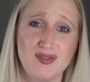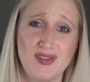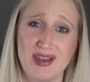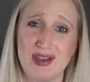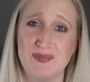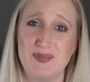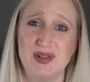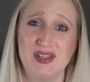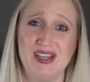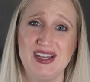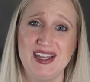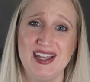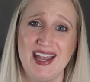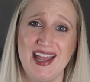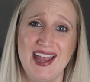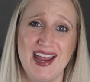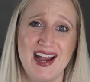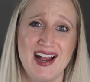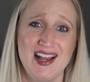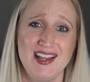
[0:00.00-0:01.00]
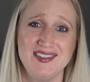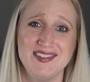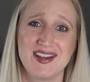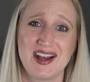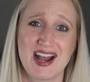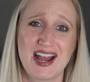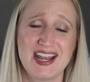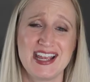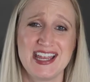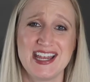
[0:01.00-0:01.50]
family and
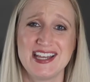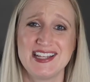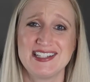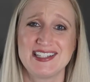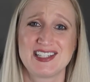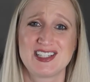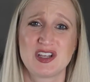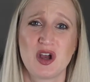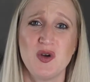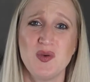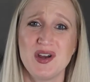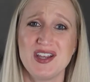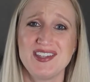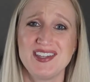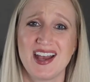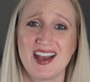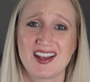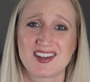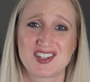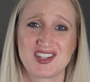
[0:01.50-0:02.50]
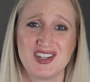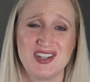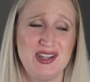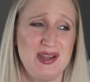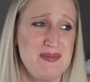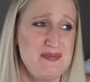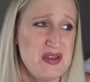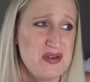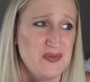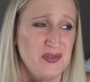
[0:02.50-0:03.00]
I get so attached to
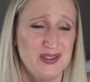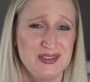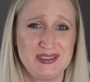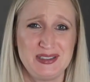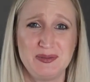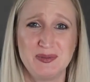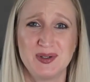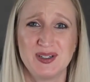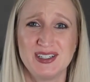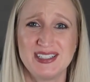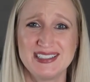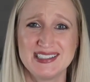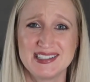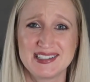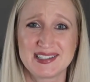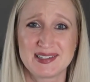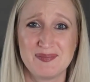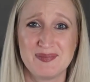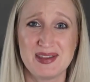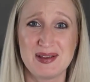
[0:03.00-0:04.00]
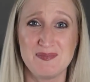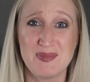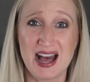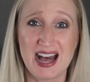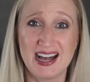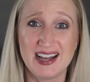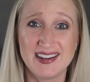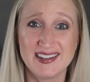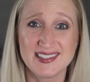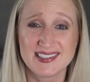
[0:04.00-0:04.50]
them and really worried that something
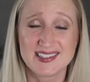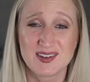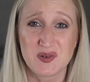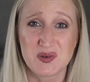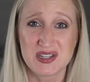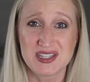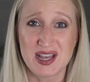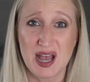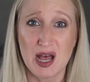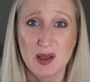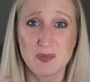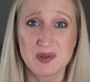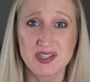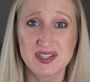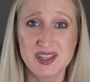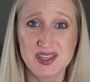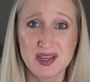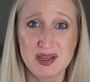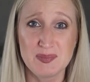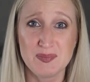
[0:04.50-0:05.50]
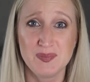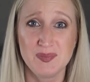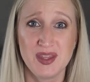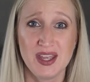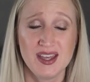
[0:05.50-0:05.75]
bad is going to happen to them.